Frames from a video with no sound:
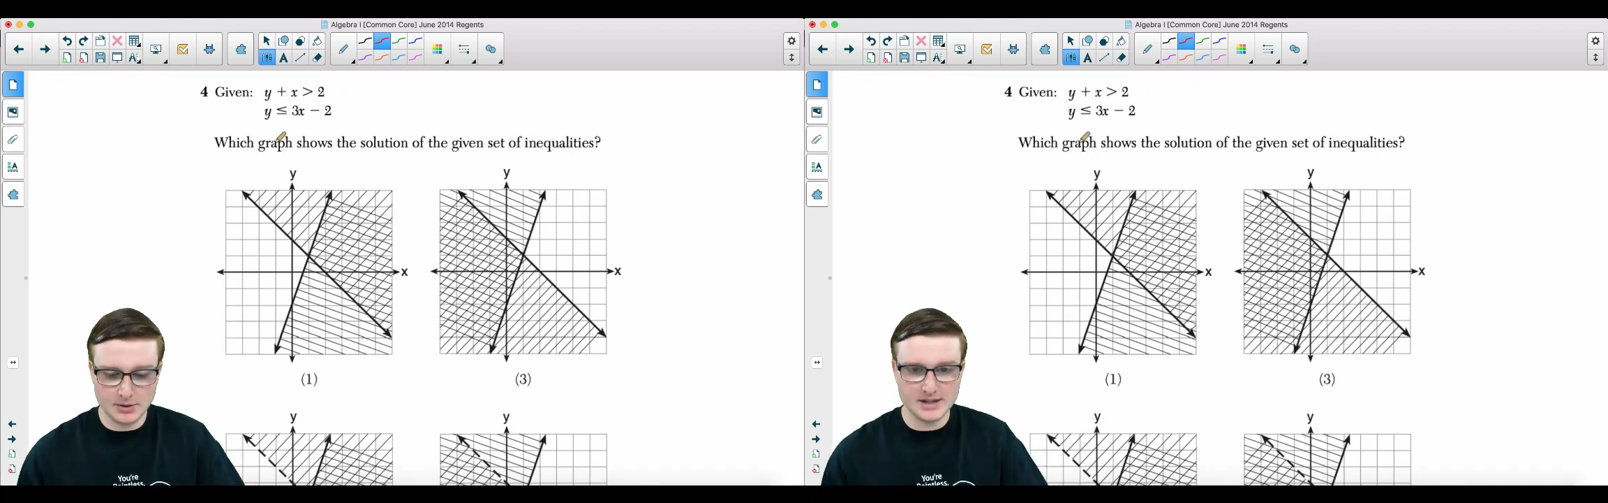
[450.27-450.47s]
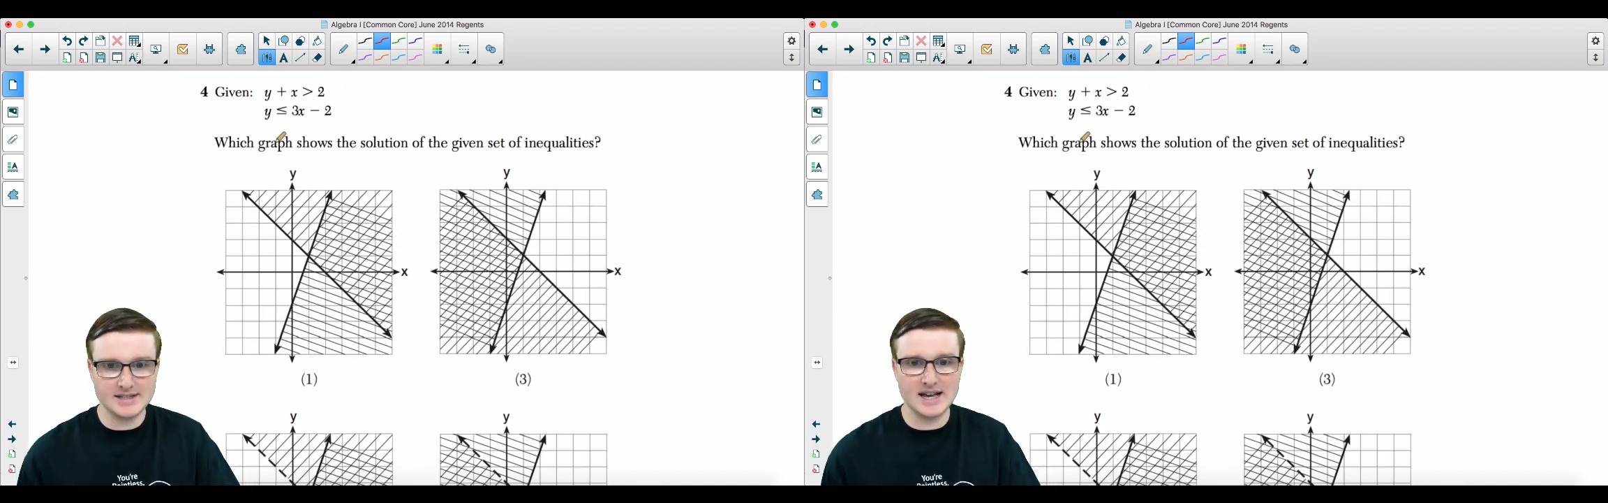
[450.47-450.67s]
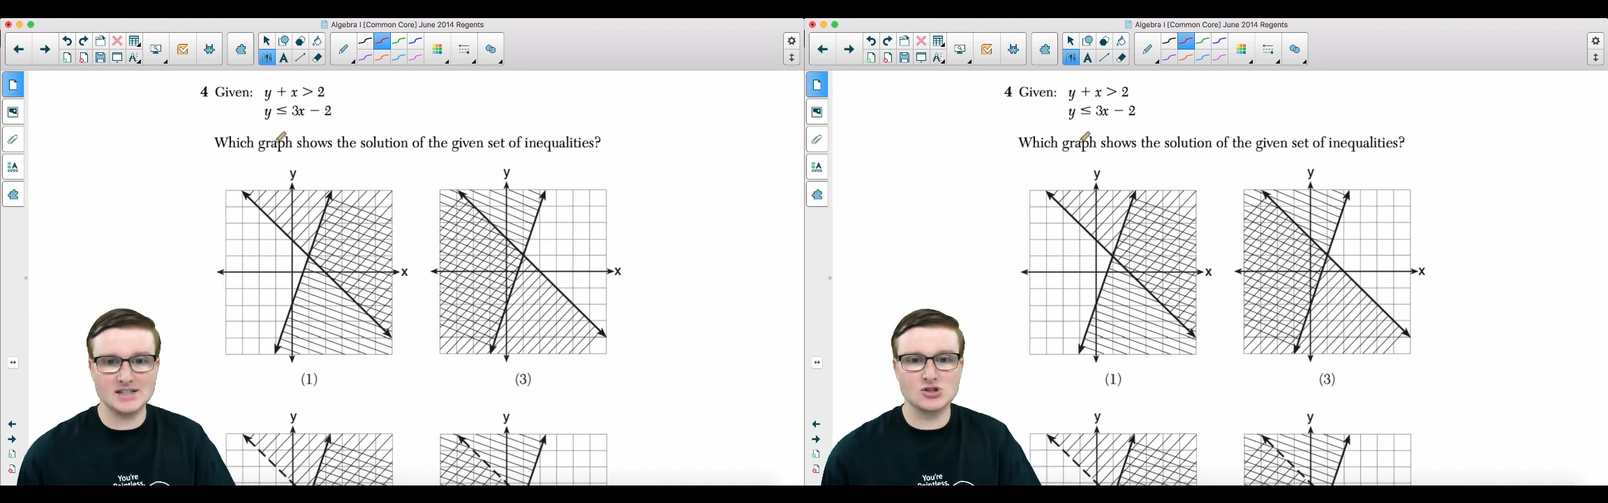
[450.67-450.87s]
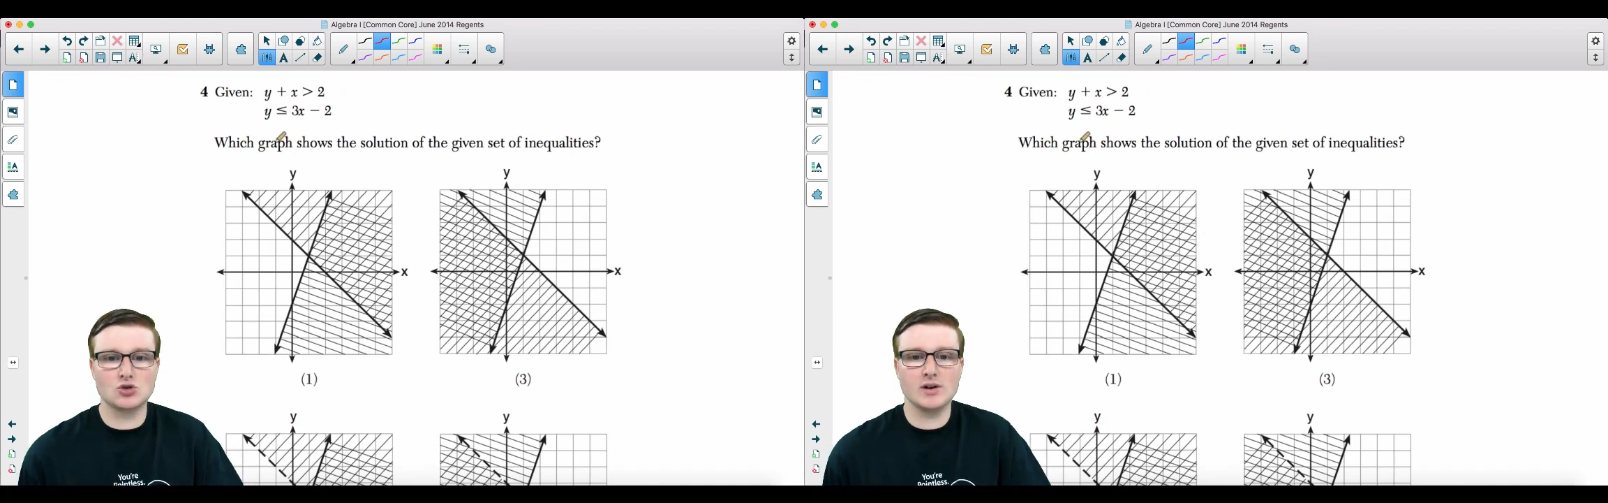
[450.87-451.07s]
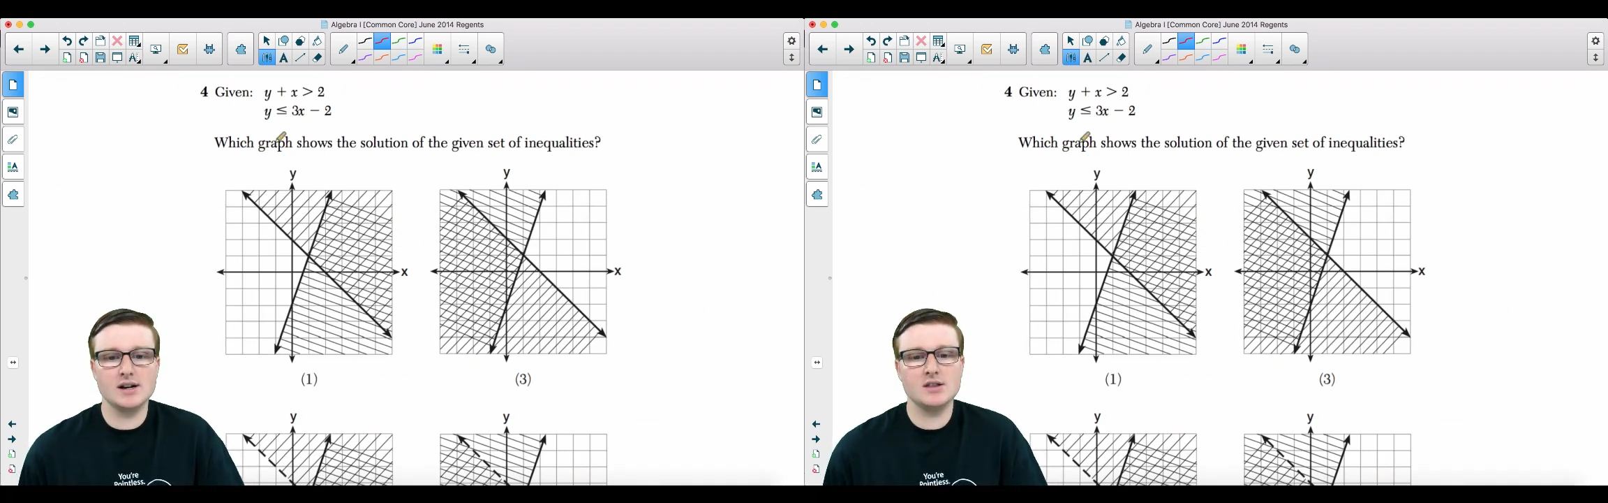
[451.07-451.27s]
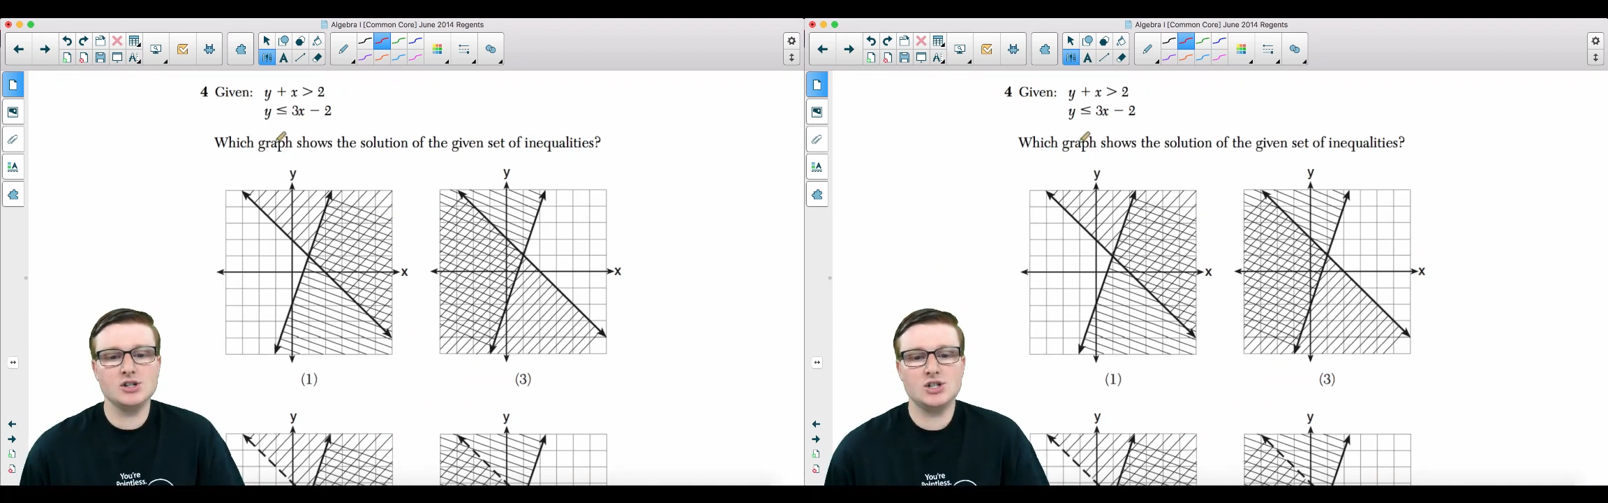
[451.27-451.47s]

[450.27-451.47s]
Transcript: plus x is greater than